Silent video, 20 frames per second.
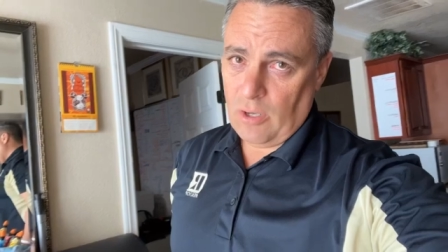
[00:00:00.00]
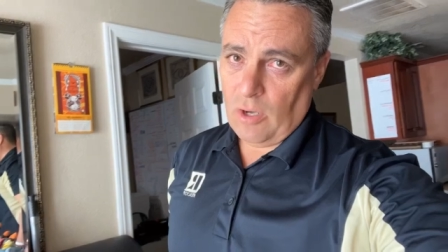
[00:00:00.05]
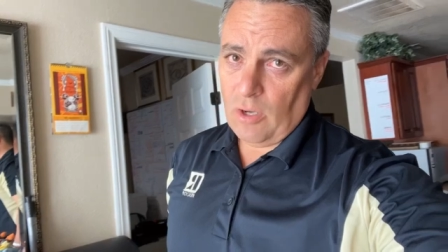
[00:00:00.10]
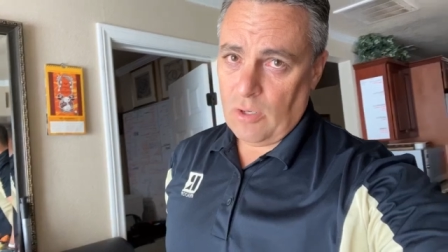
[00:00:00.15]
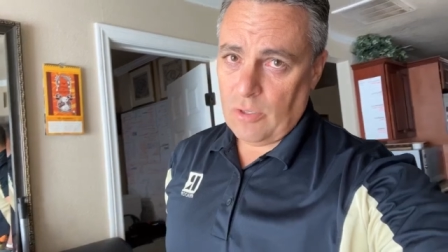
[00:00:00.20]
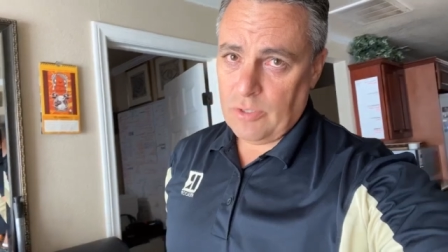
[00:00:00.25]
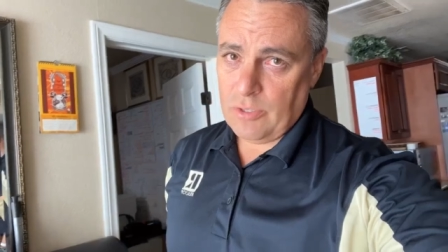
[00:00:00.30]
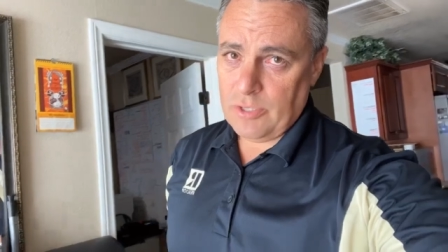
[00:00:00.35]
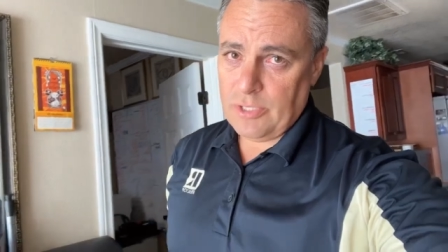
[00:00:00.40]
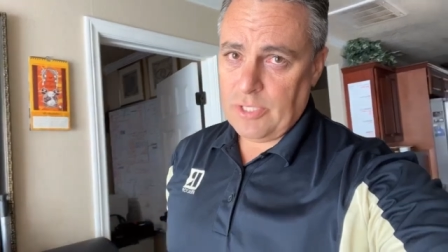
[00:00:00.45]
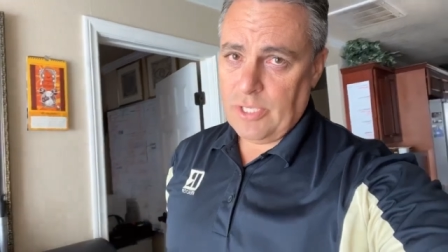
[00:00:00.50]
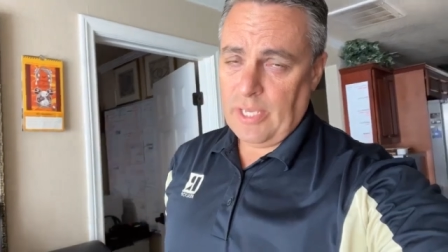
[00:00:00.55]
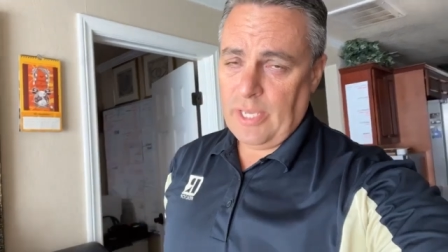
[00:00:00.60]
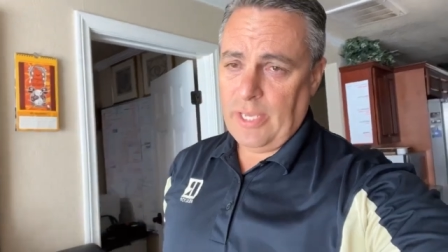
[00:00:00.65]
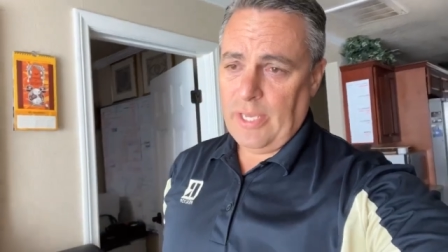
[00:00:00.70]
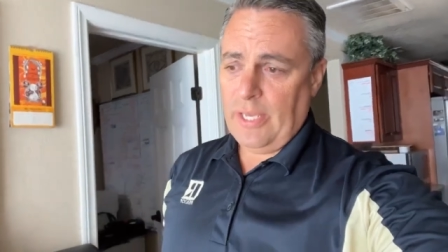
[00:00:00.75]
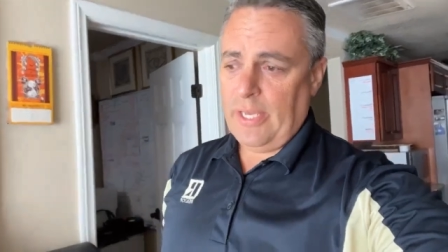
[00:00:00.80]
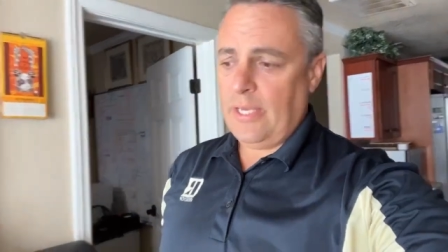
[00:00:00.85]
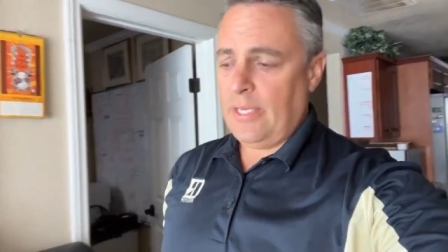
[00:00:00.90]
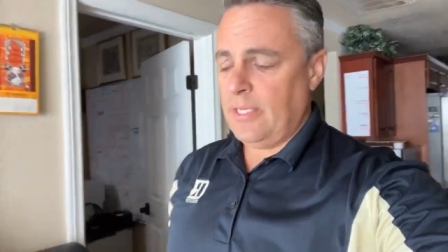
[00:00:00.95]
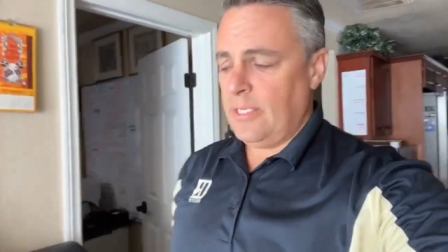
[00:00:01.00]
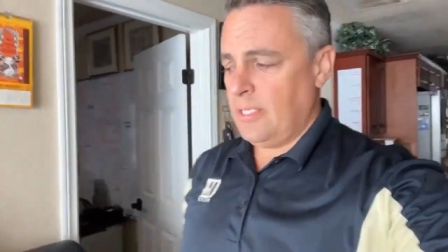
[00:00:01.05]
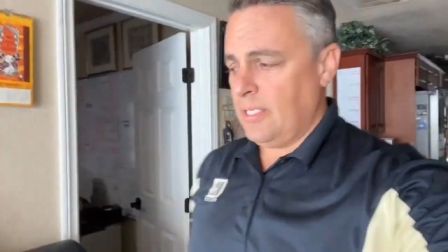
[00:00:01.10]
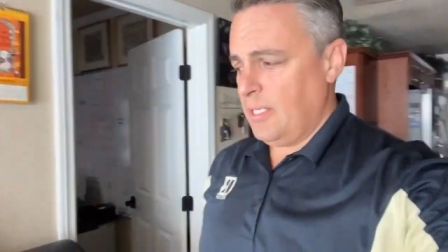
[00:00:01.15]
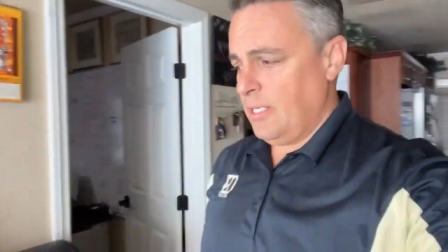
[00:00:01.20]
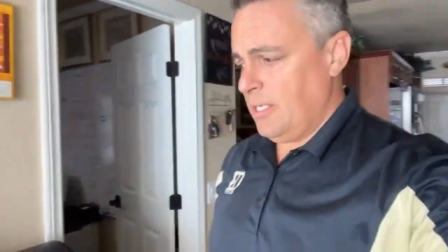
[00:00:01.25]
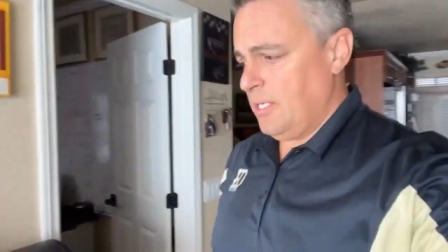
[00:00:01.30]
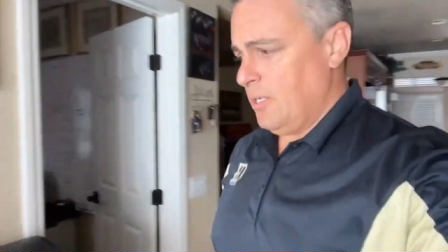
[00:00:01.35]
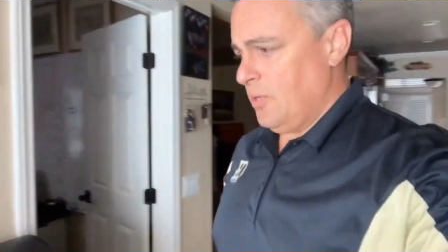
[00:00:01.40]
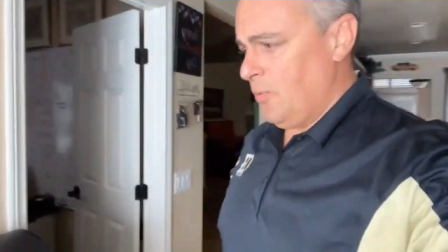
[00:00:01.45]
calls, and
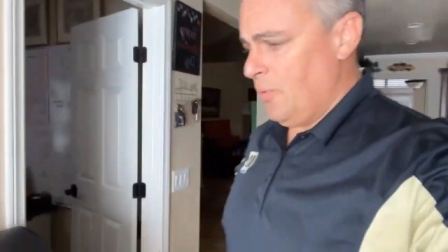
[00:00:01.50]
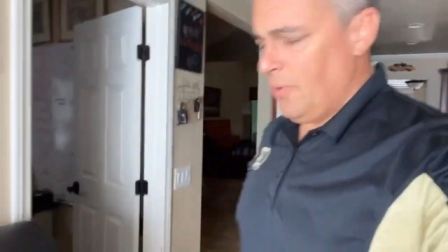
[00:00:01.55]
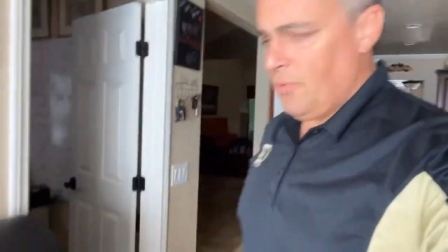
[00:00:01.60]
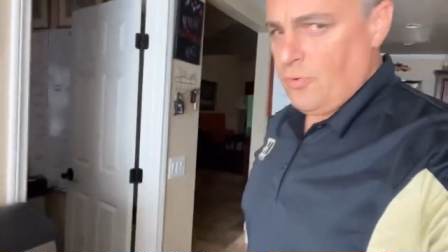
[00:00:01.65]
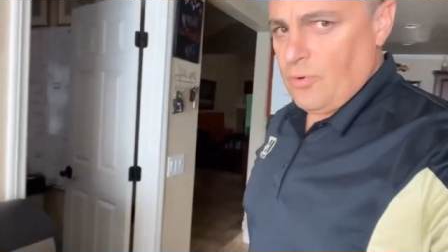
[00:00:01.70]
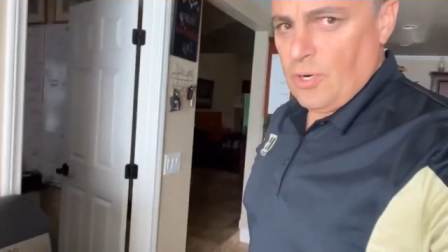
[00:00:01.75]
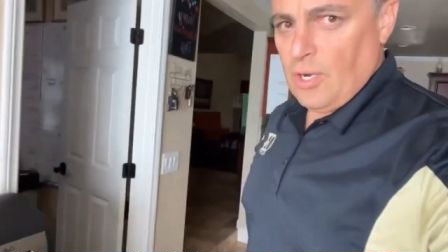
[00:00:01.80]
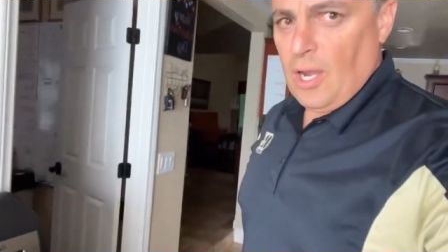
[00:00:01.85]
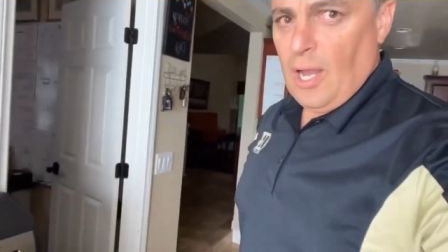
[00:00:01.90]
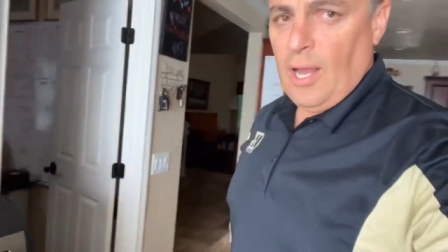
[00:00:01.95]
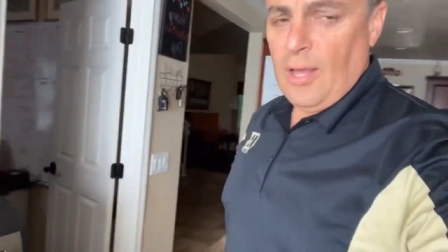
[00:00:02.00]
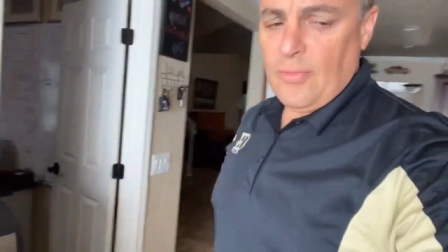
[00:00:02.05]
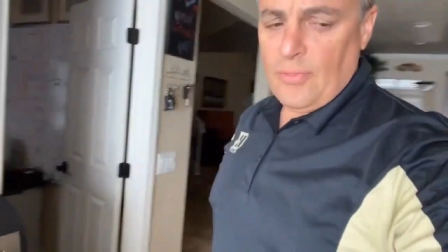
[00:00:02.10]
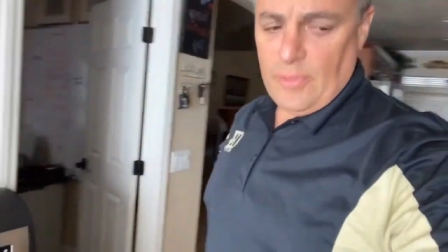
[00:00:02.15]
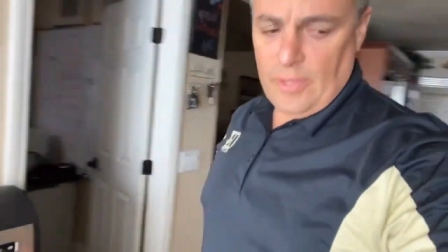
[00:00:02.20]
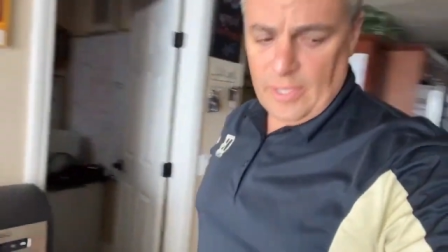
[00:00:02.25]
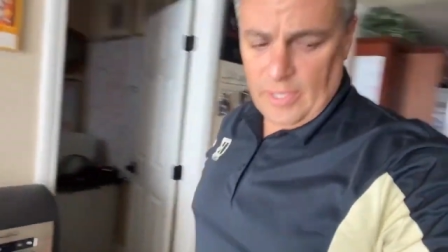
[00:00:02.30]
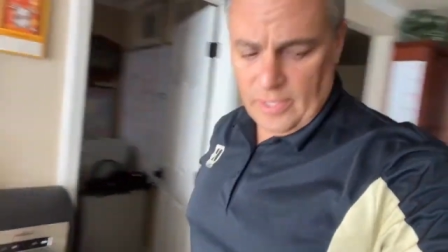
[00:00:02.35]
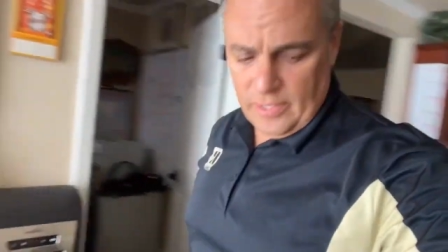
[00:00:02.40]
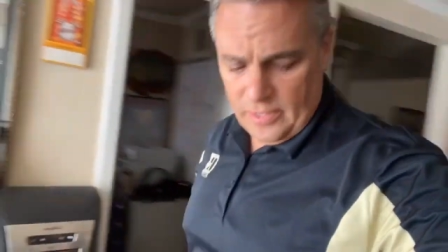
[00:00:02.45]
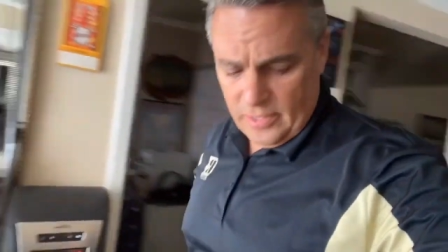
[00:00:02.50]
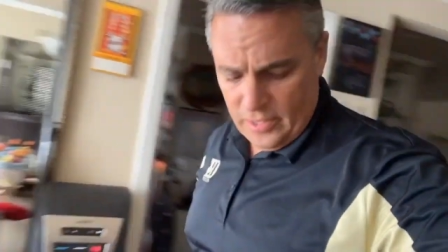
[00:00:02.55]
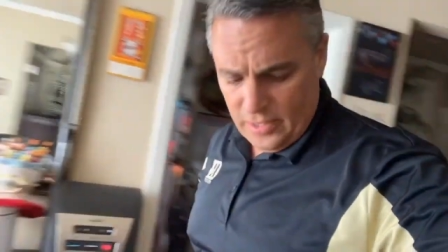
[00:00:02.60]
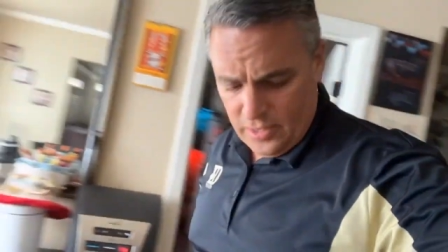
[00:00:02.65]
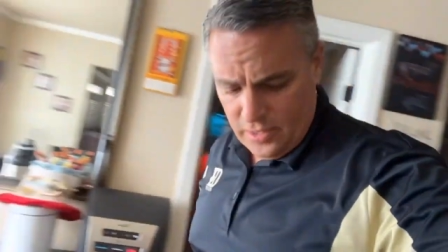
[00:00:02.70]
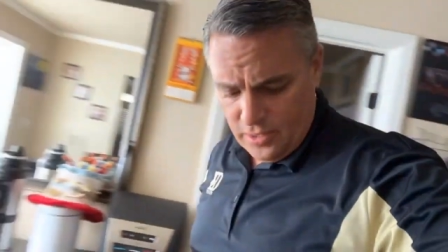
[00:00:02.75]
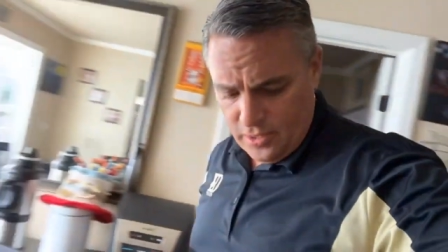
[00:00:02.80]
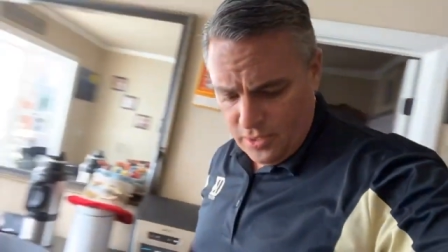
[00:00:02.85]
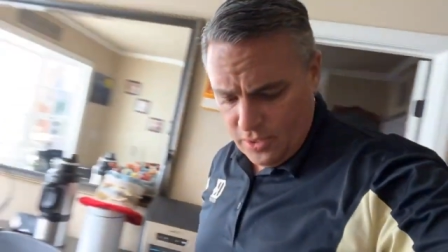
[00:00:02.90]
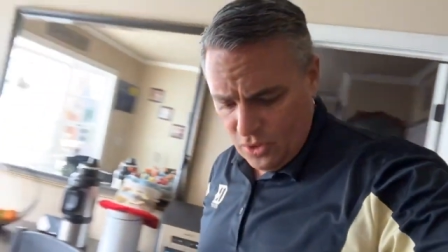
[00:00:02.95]
we forgot that
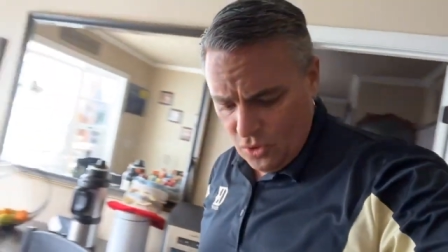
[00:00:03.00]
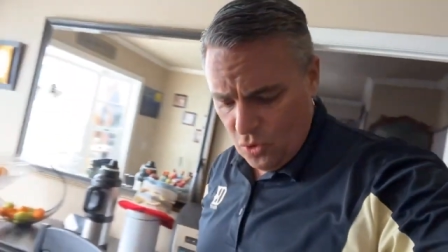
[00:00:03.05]
the